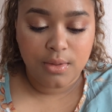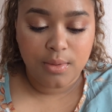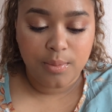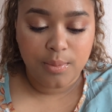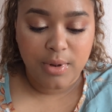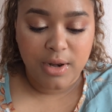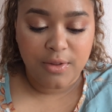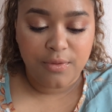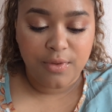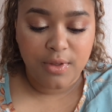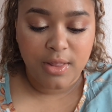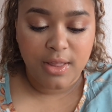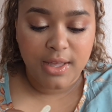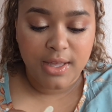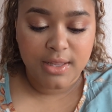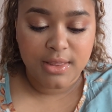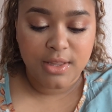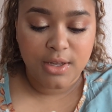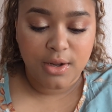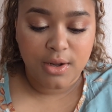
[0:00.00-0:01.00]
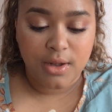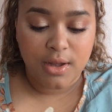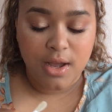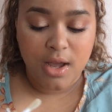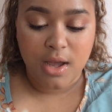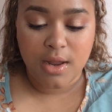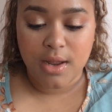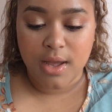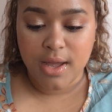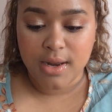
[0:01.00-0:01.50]
but I feel like they're,
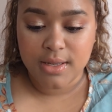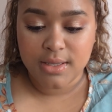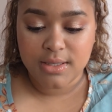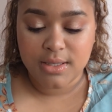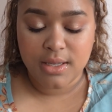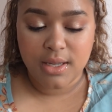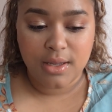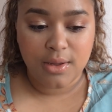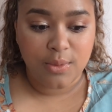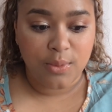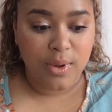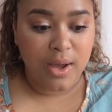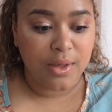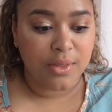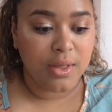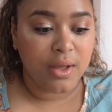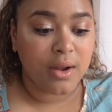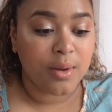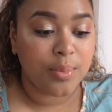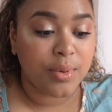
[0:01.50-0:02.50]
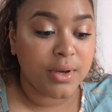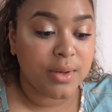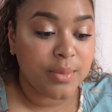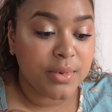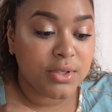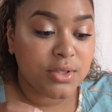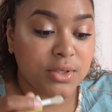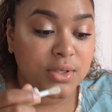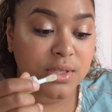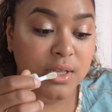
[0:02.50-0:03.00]
honestly, wow, they are pretty
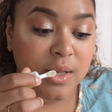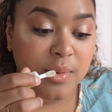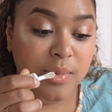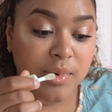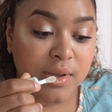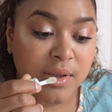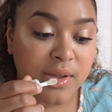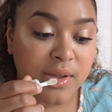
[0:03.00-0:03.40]
much the same.